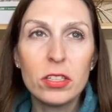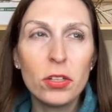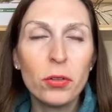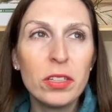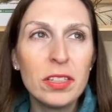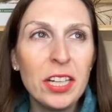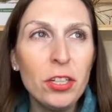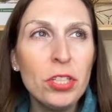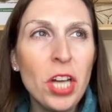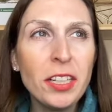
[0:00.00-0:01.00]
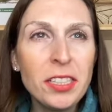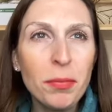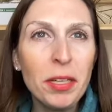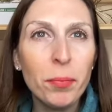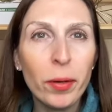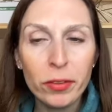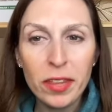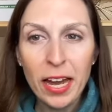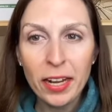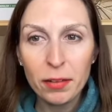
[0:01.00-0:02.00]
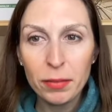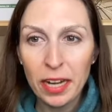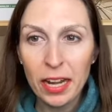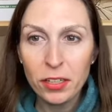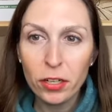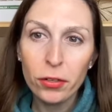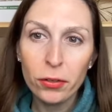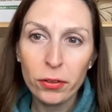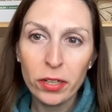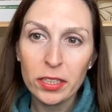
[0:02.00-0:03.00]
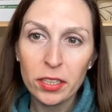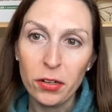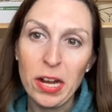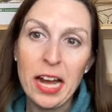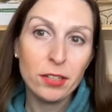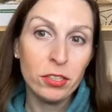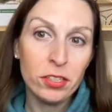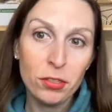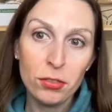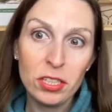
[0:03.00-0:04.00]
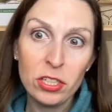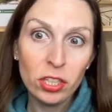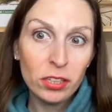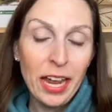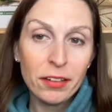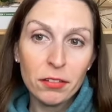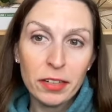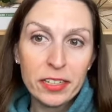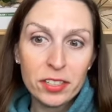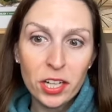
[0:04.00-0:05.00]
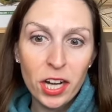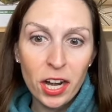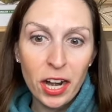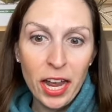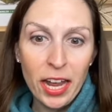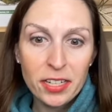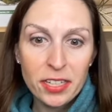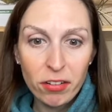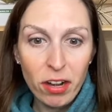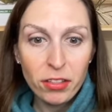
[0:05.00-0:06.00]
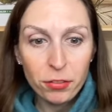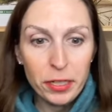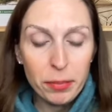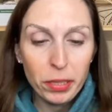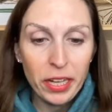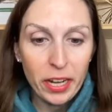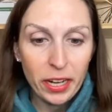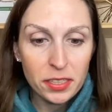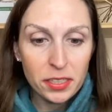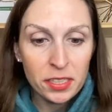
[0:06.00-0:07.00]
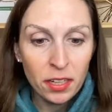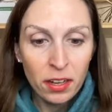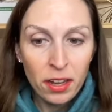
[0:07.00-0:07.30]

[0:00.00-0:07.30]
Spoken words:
So, can you talk to me about that? I mean, I know, I used to use a Gillette razor and there are three blades